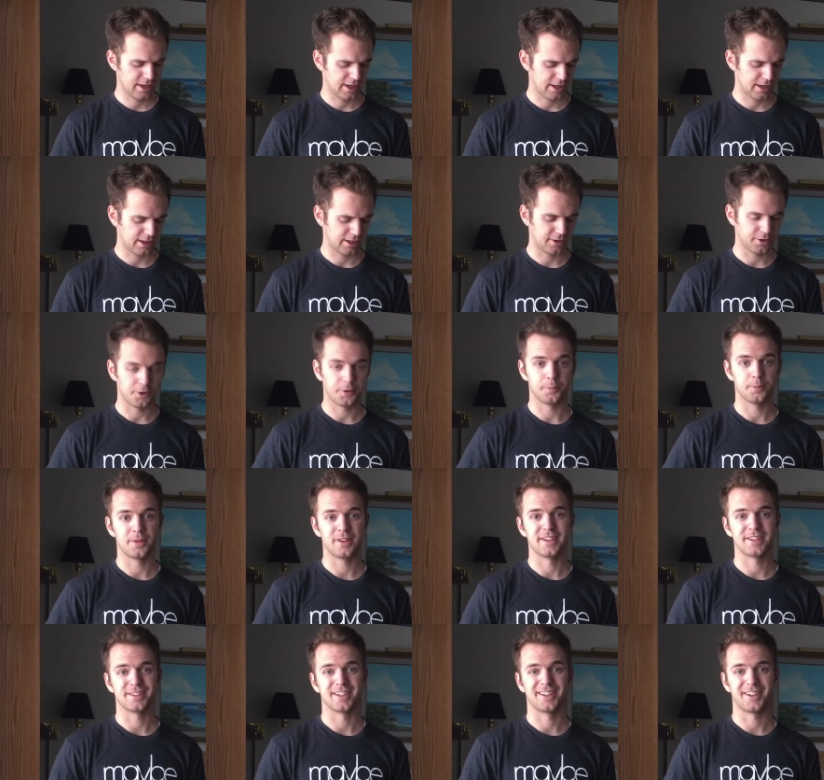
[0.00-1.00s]
I hope
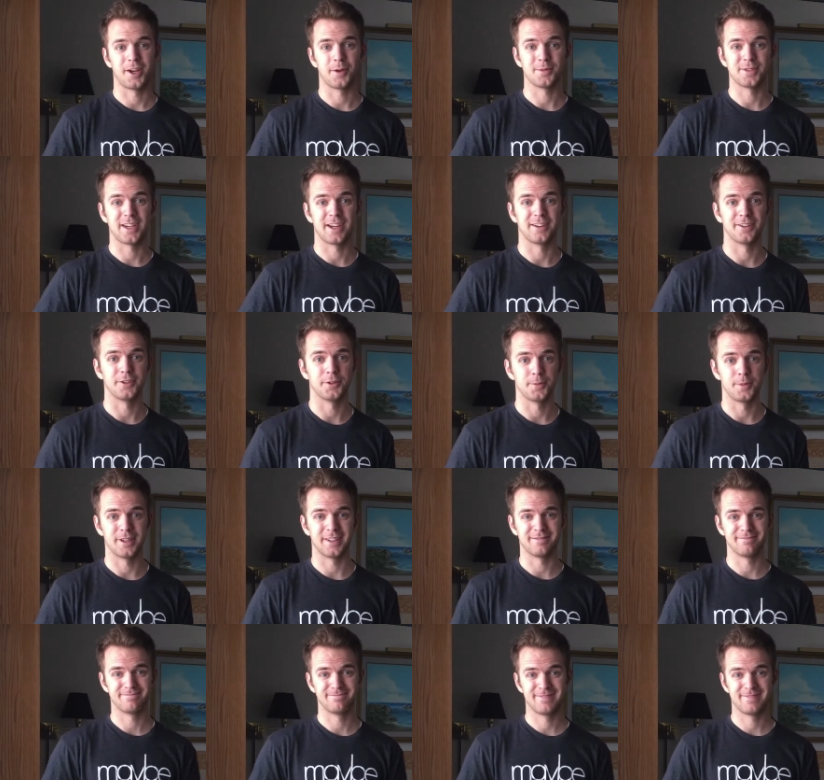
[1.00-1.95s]
this song helps you out a little bit.